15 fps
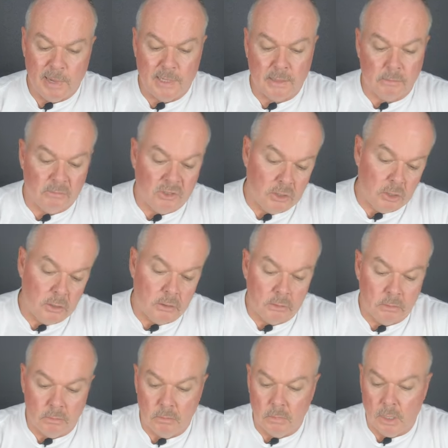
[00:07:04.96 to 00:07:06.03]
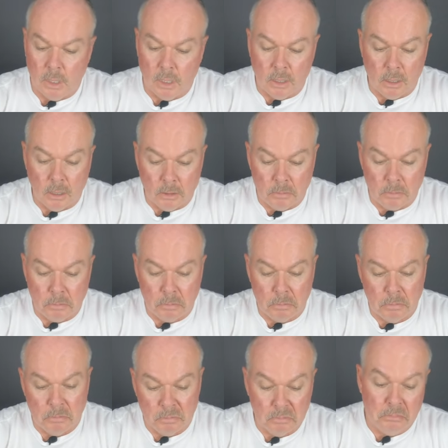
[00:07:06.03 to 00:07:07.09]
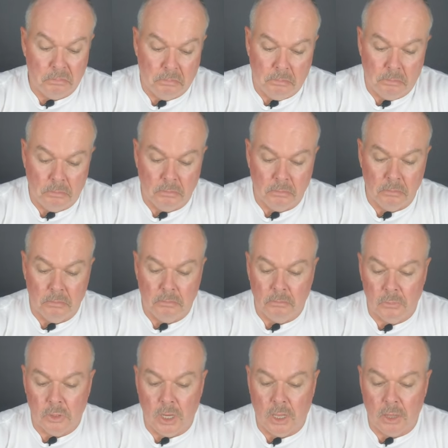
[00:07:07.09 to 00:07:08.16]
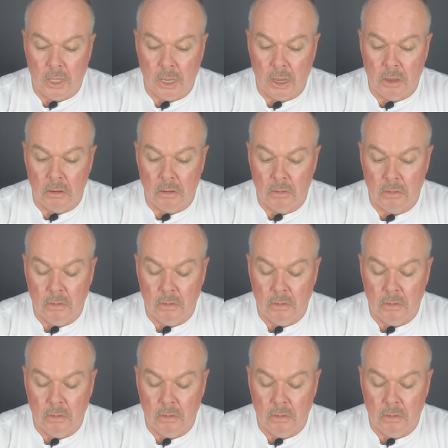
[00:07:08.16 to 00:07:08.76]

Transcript: but still, um, see how they go.